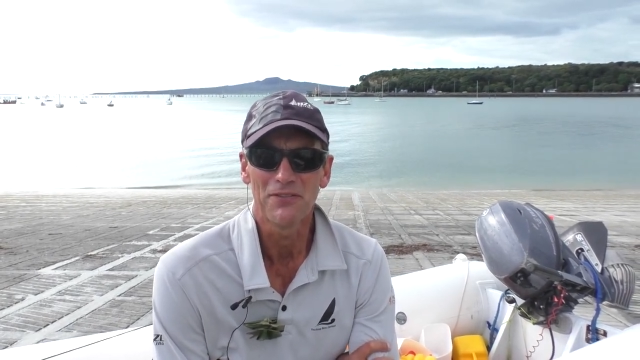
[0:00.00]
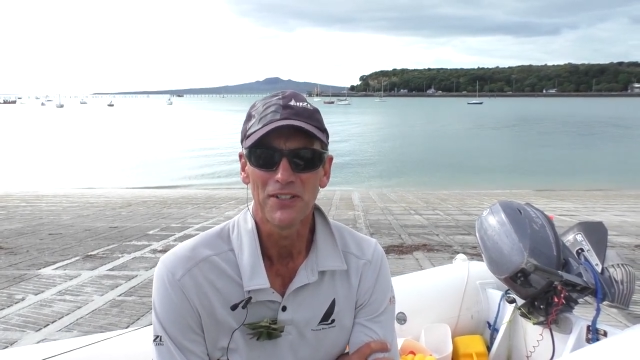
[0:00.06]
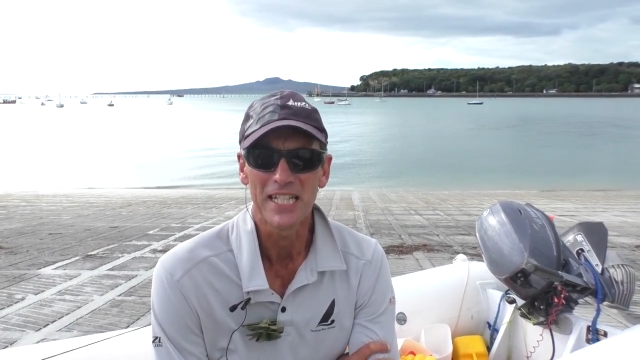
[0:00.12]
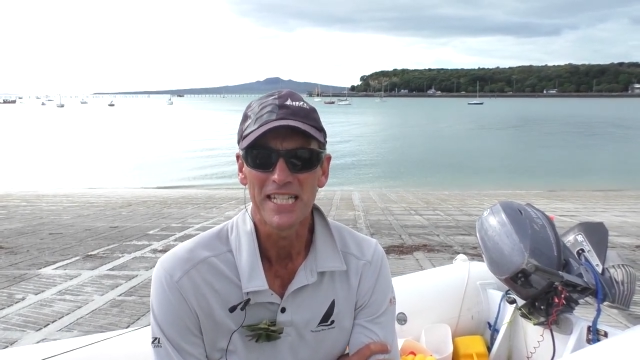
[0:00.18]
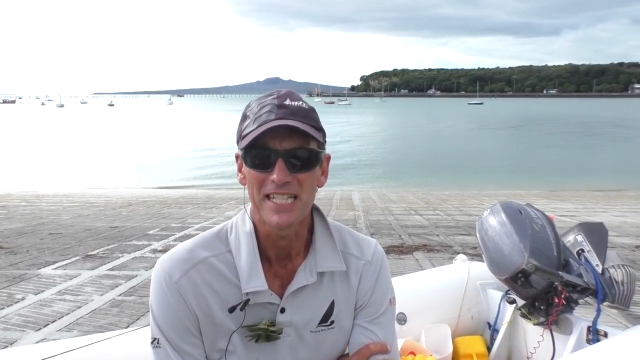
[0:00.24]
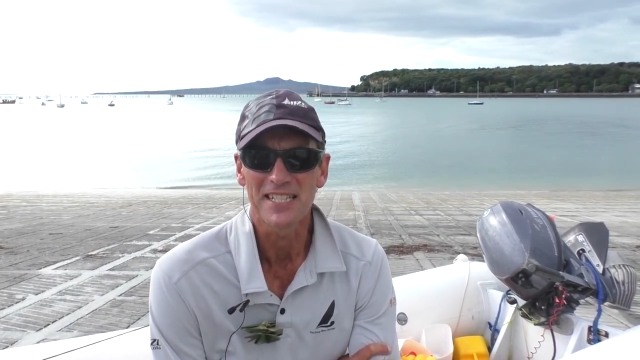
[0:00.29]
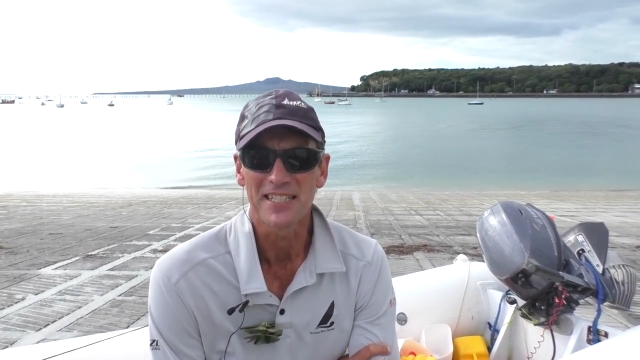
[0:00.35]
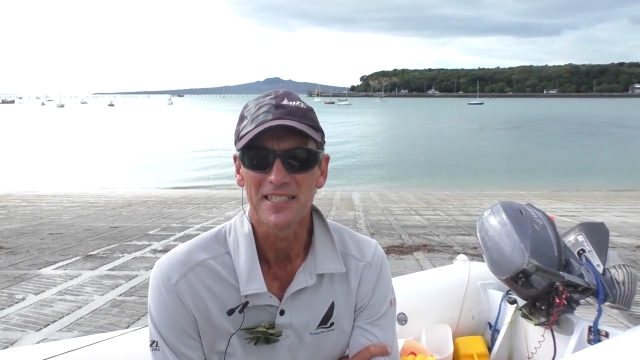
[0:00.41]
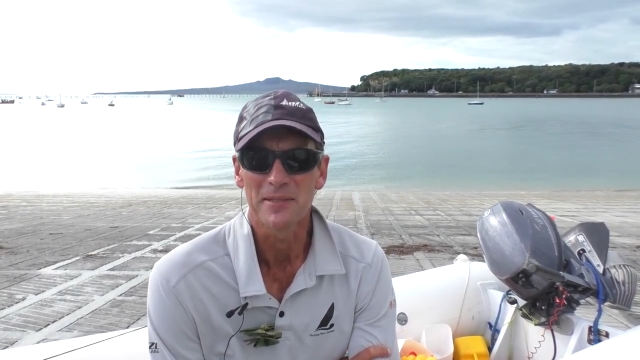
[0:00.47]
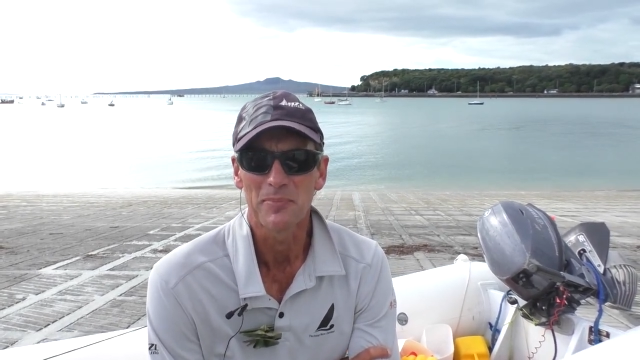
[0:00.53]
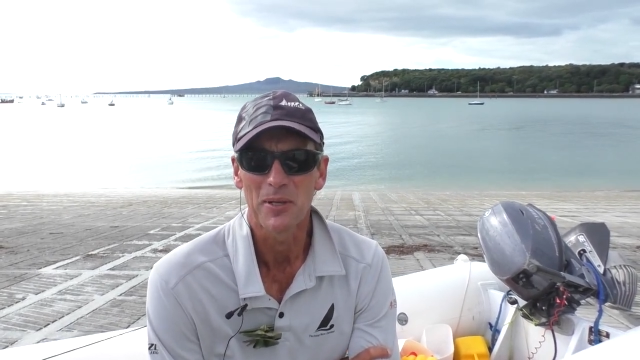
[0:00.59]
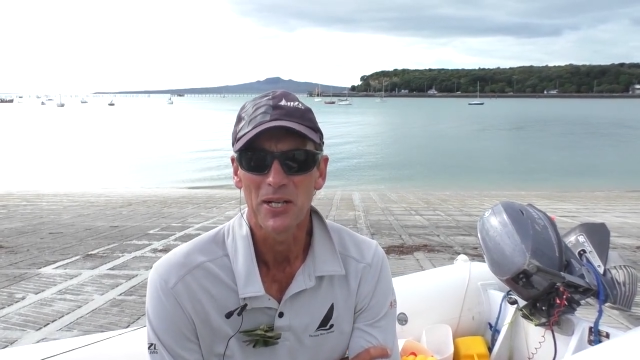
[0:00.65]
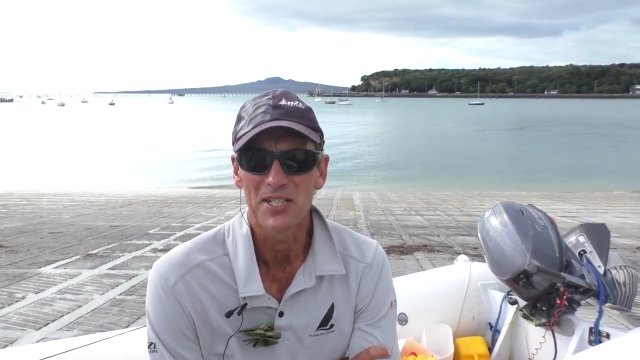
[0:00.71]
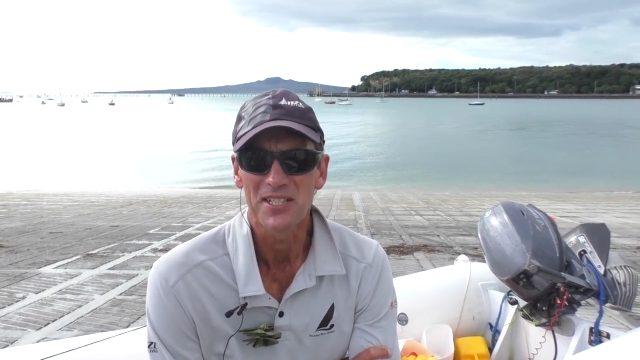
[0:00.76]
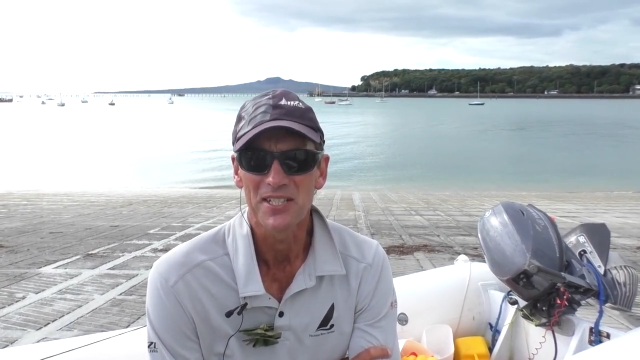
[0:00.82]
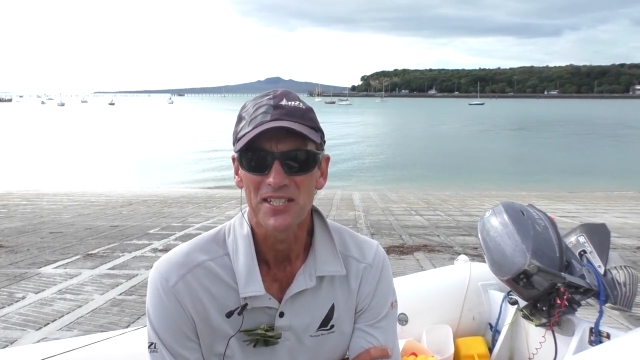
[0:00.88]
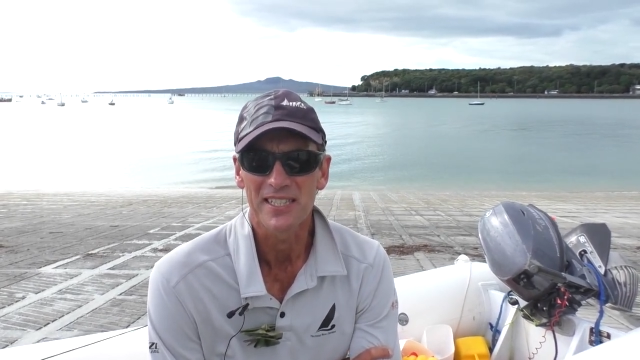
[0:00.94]
fears in the
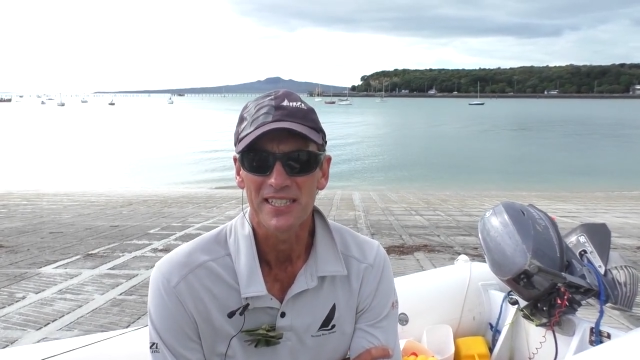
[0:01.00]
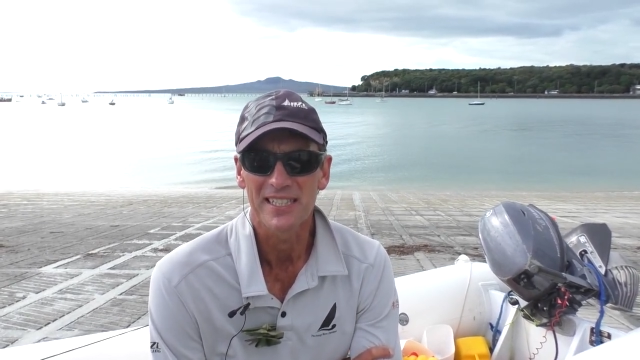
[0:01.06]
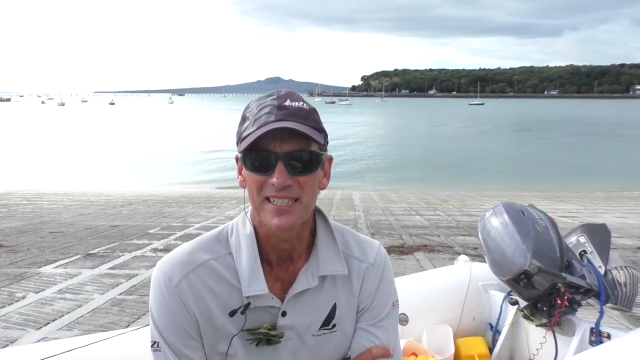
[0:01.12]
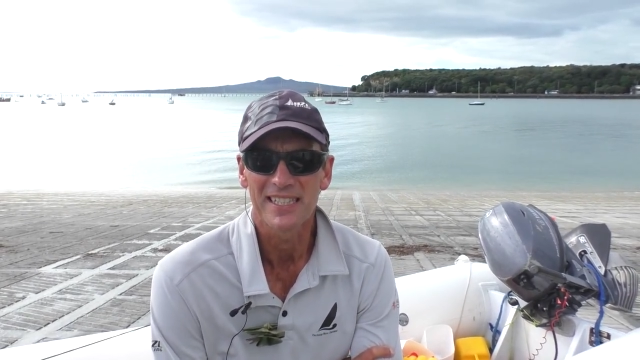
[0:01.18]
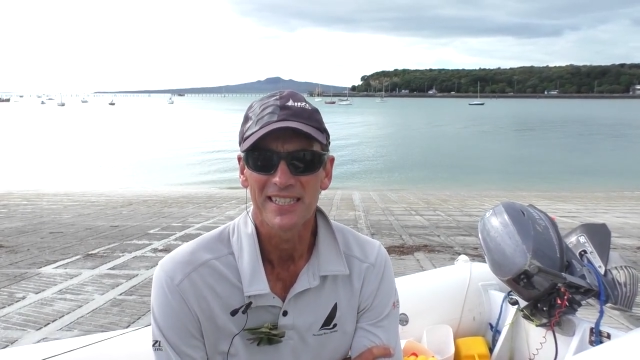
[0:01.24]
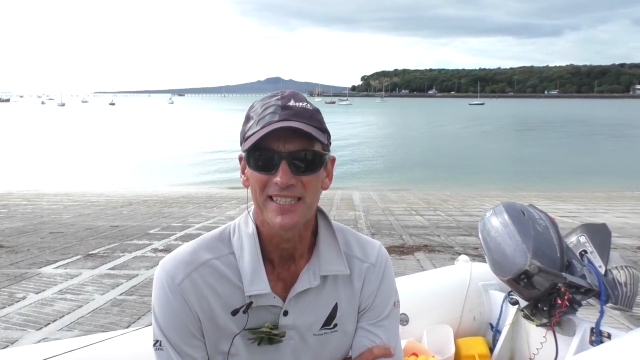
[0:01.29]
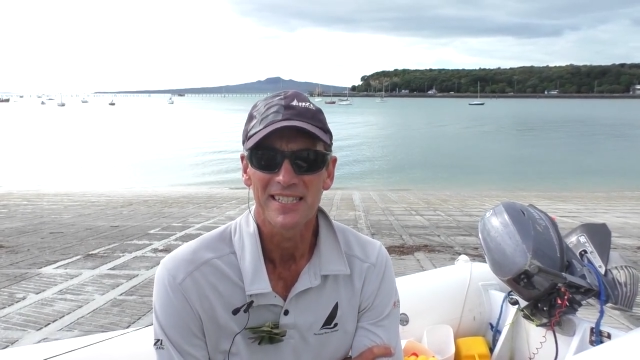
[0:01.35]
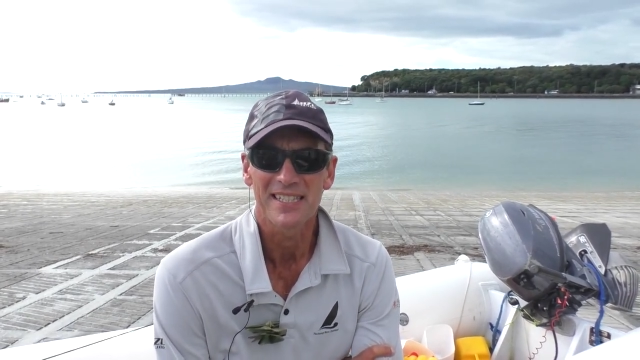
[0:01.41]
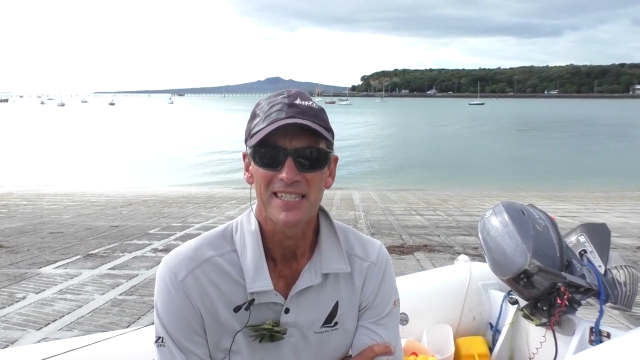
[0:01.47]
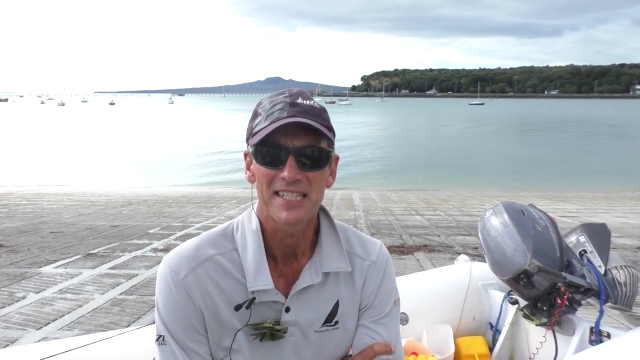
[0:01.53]
boats is,